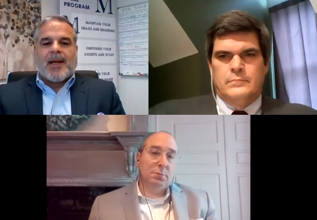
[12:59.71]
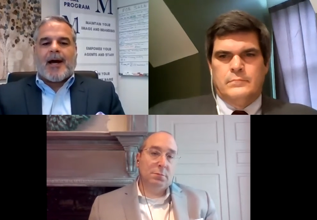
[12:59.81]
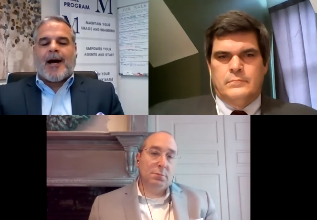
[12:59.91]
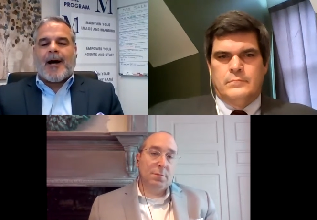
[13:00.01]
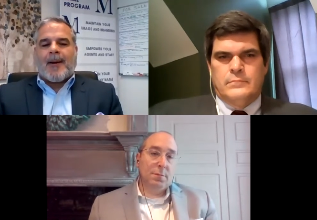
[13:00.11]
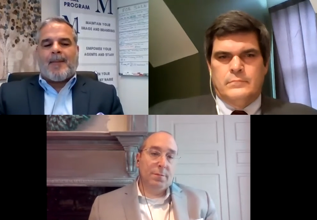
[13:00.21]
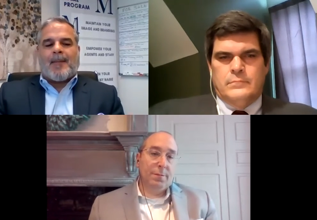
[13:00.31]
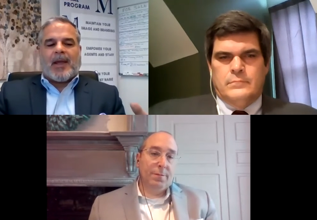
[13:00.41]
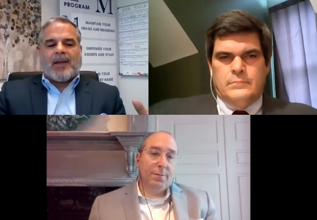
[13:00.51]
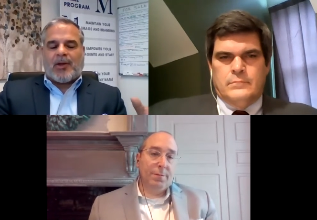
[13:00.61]
Speaker 1: Um,
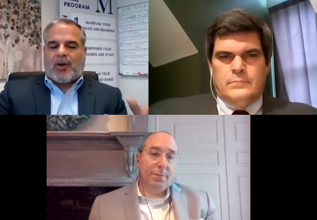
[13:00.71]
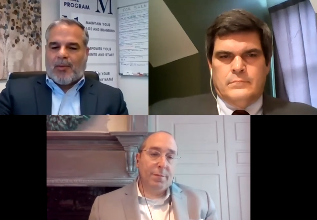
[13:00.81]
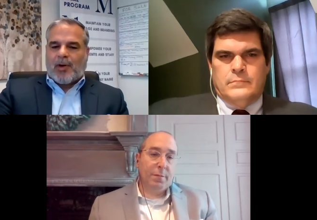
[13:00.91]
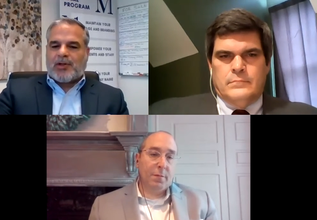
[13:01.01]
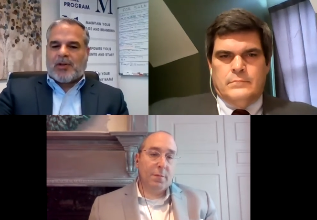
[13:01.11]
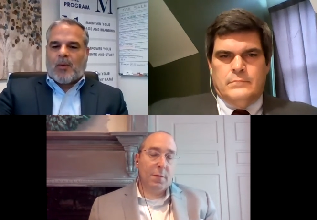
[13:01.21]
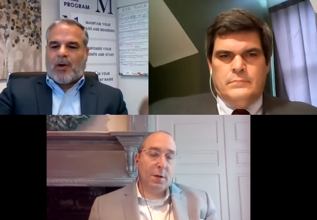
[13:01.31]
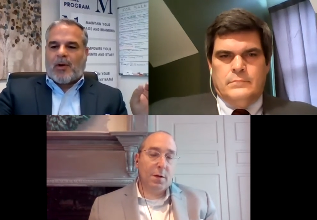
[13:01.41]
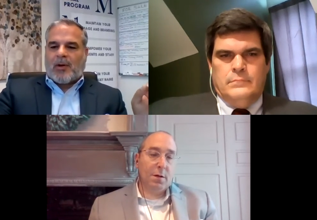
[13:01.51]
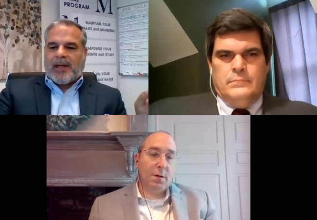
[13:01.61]
in the commercial
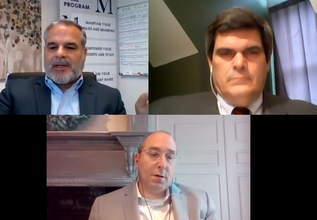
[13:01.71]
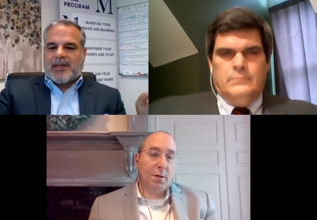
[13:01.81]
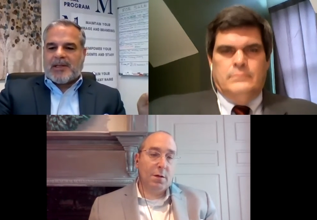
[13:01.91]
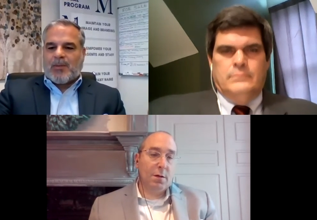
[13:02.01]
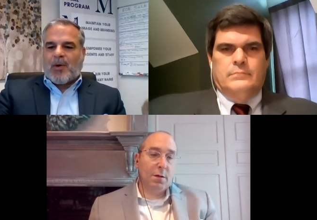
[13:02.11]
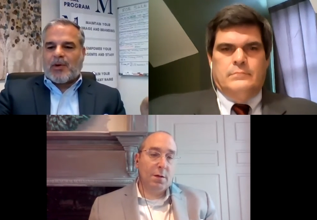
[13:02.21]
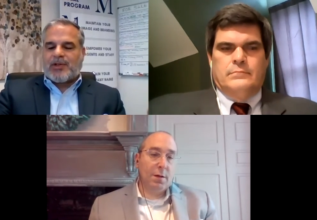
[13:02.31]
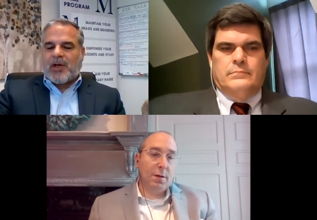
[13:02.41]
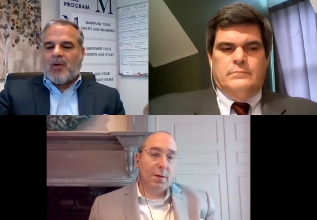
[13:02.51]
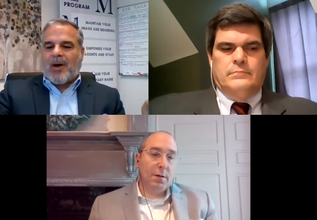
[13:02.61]
world, it, it's more
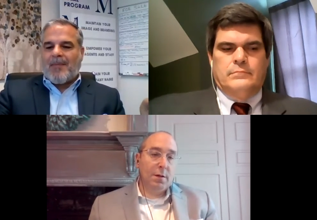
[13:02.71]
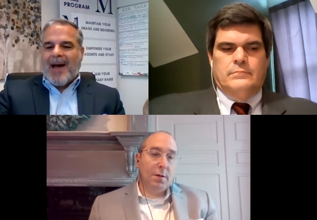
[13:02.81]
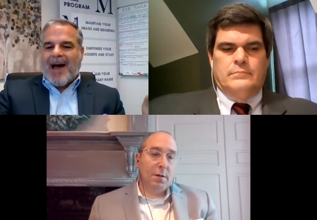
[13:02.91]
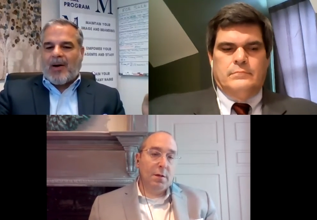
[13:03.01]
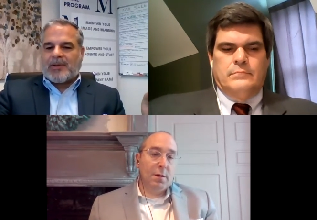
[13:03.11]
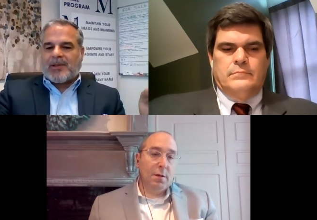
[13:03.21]
so about